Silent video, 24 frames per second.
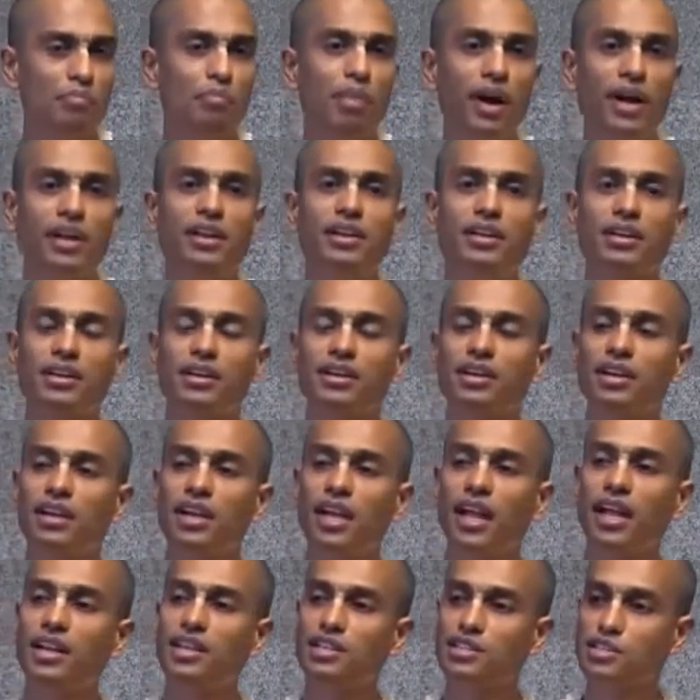But
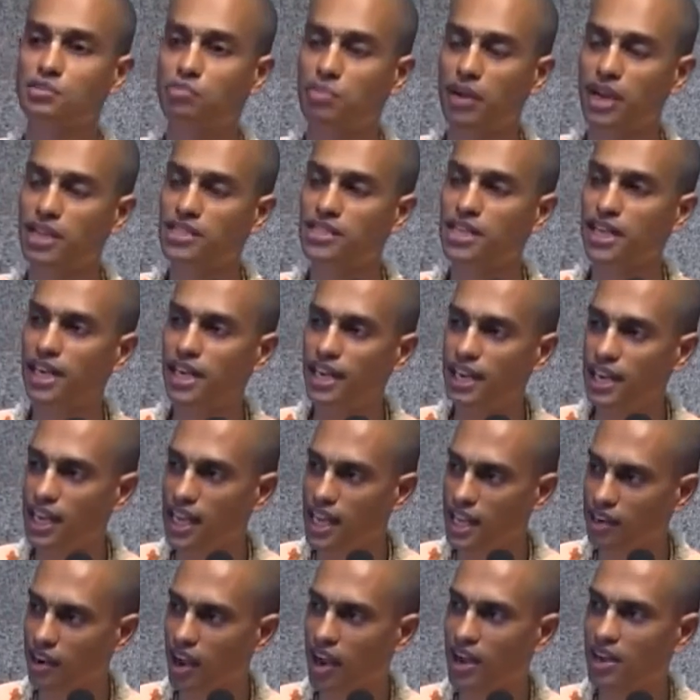it is
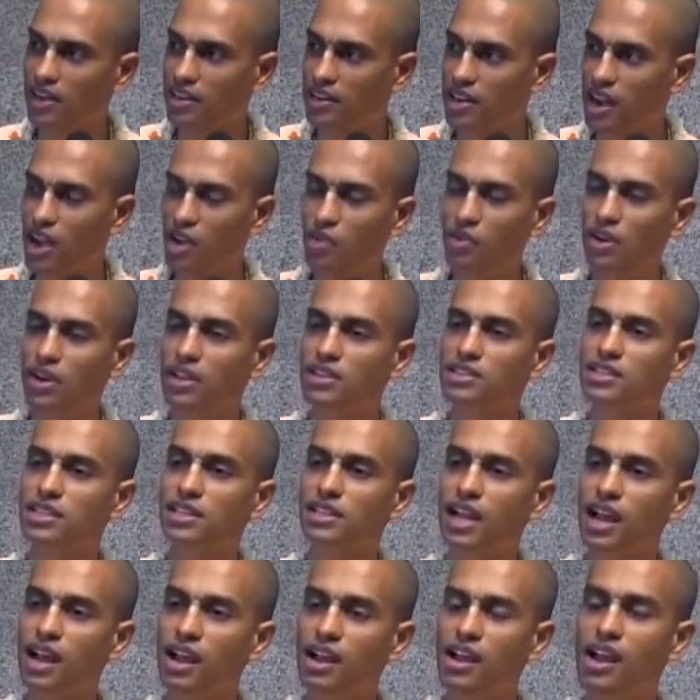presently, right now, it is
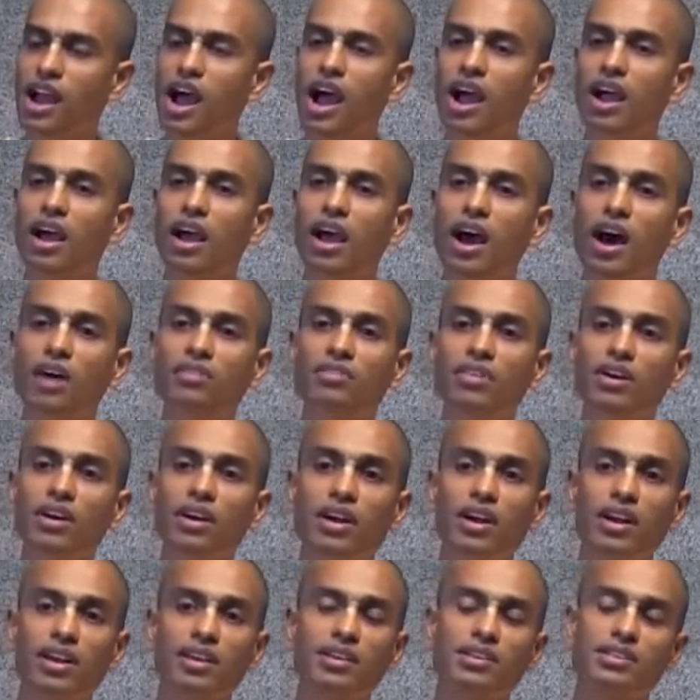in the
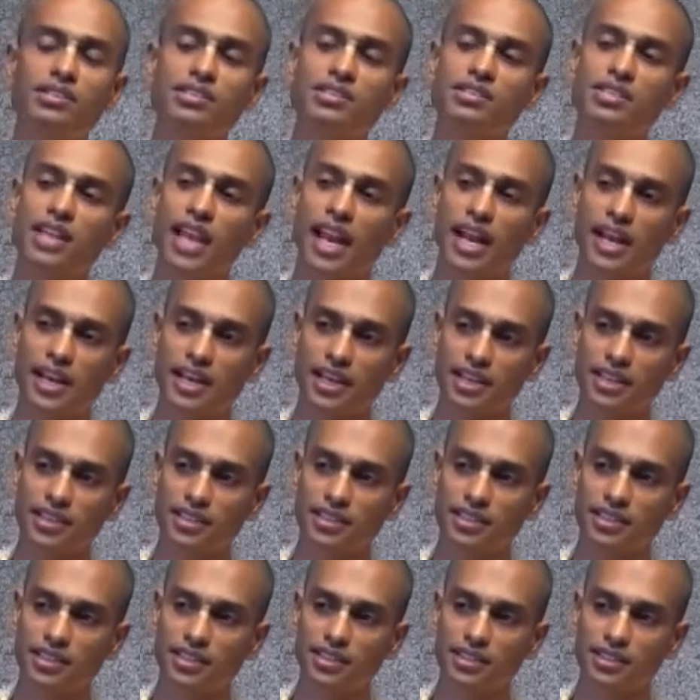covered state
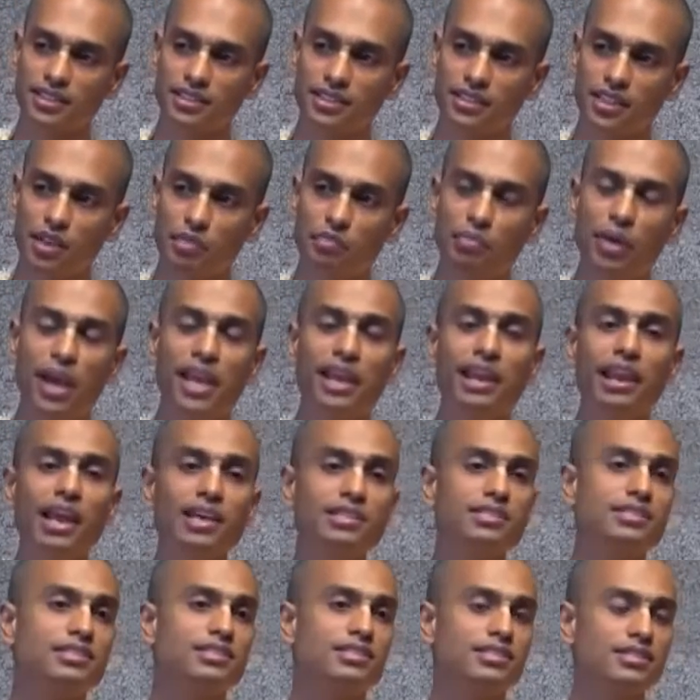by
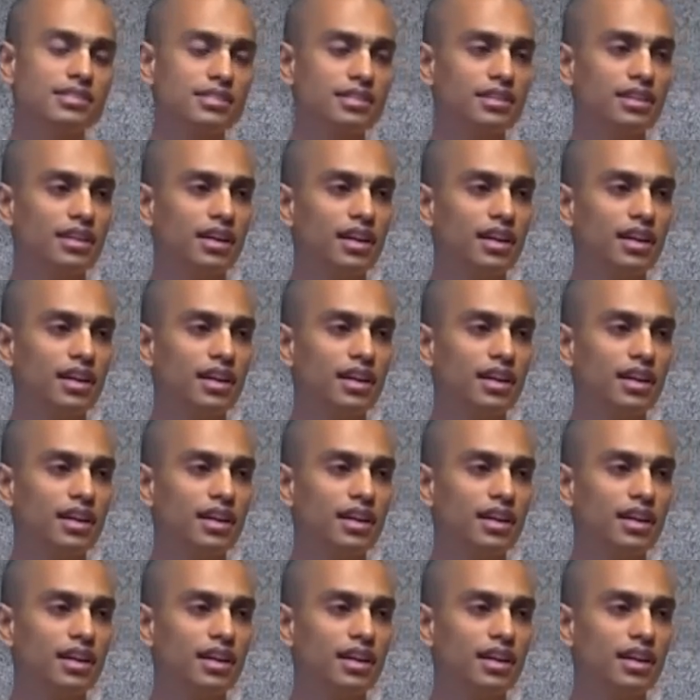lust.